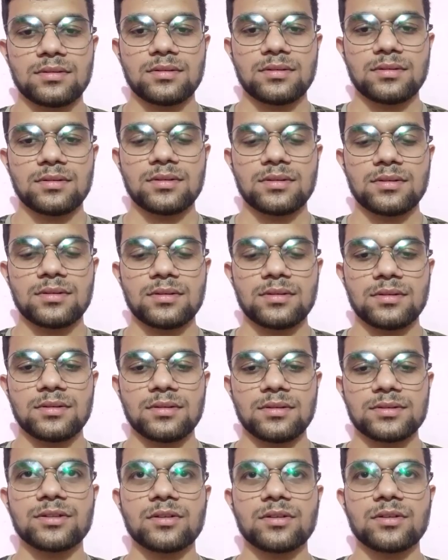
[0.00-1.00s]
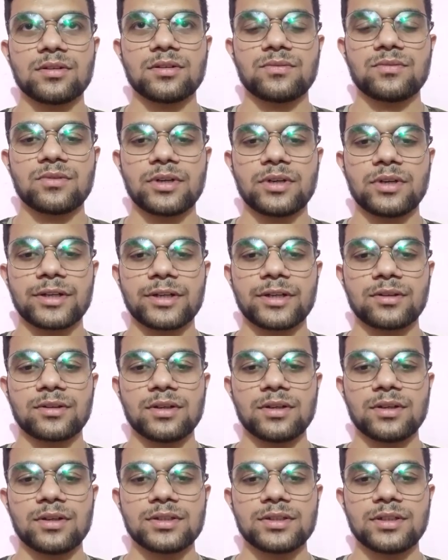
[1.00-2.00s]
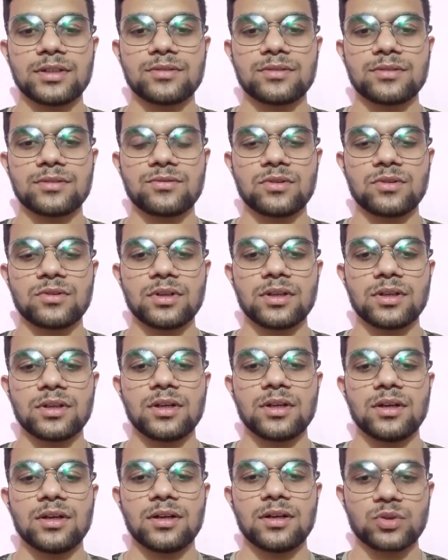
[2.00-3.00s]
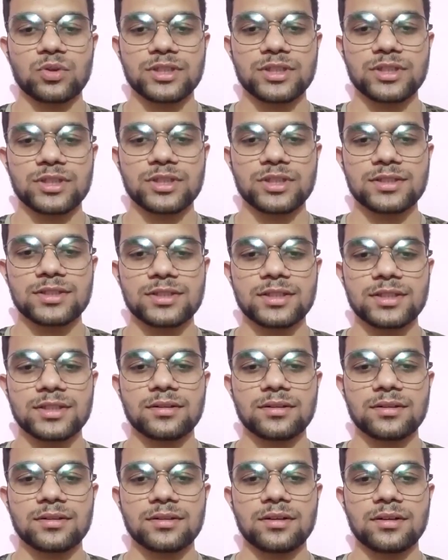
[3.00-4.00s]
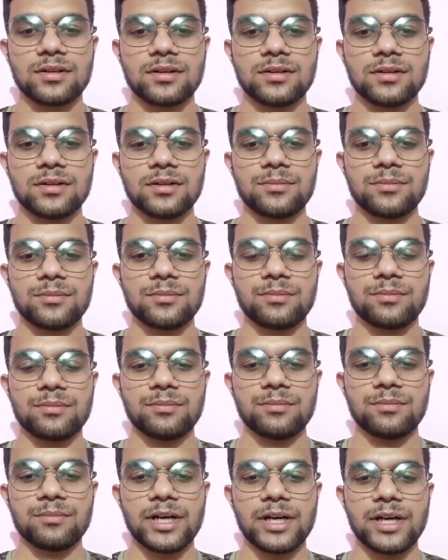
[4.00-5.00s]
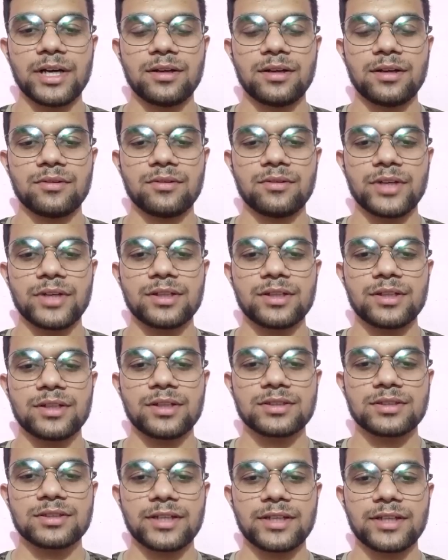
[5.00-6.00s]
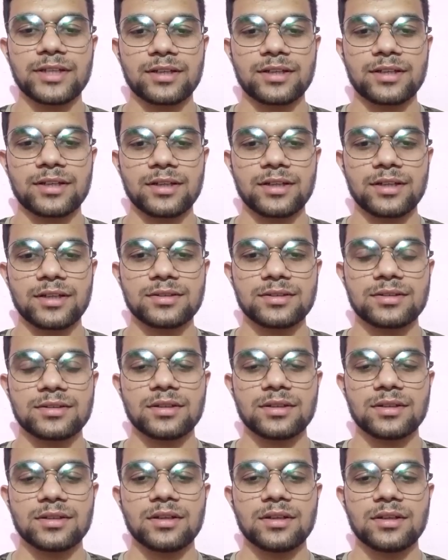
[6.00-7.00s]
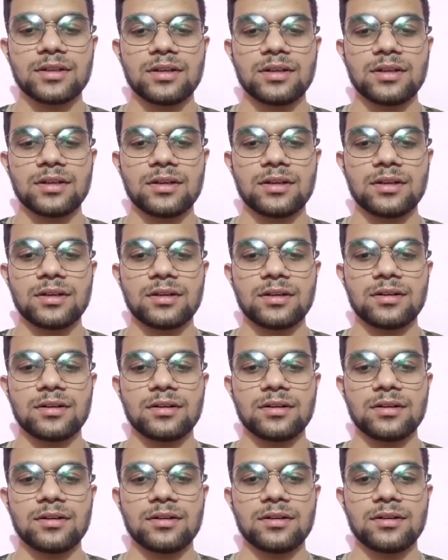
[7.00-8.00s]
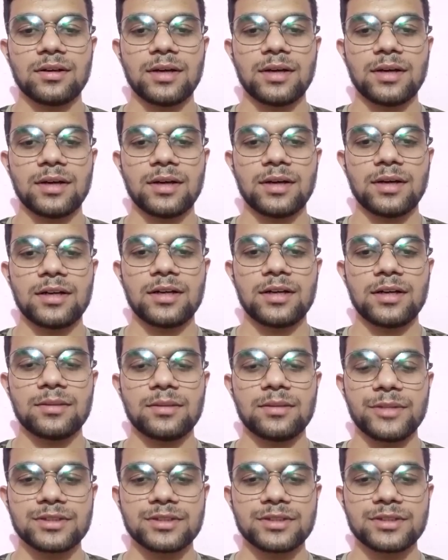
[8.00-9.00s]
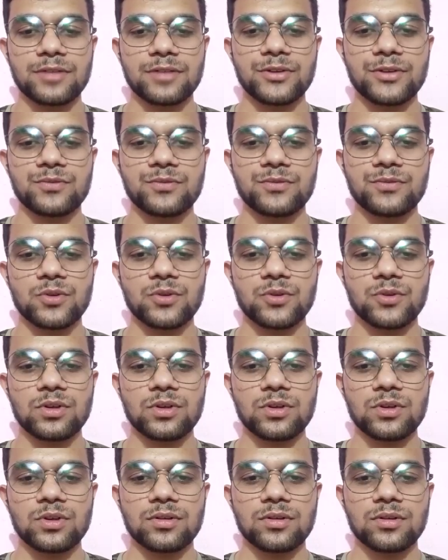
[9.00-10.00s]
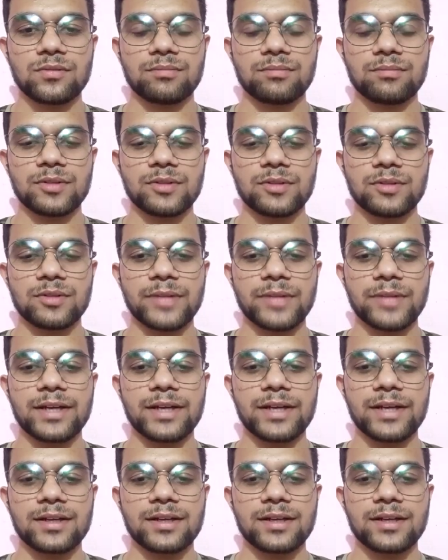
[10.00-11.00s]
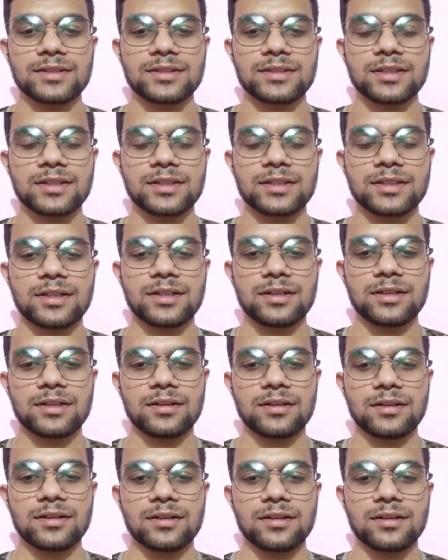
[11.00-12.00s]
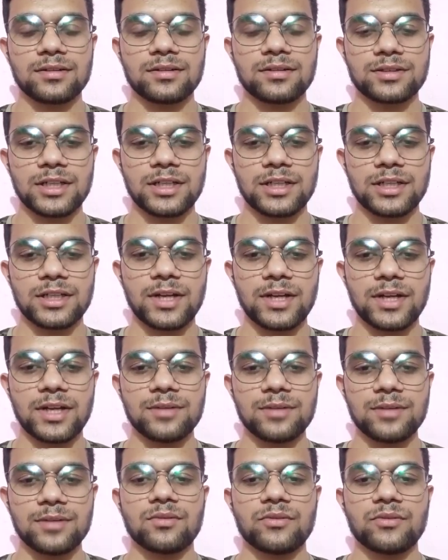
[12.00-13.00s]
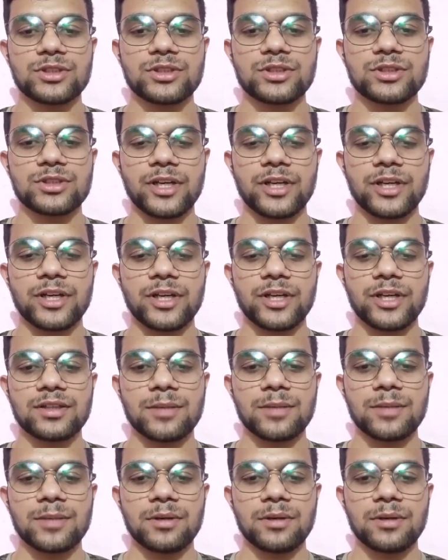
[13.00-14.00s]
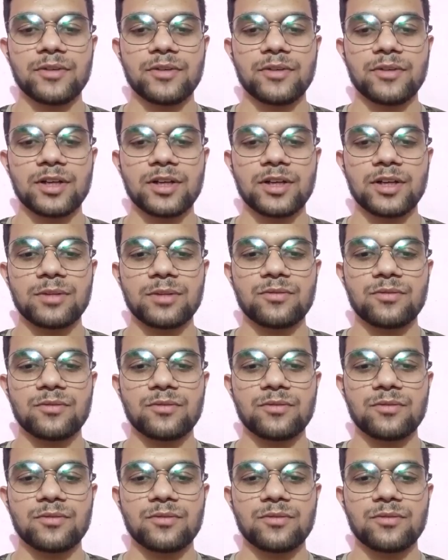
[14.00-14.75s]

by various techniques and preserving food by increasing their shelf life, which make them available for a longer life or for a period where there is not available, or the part of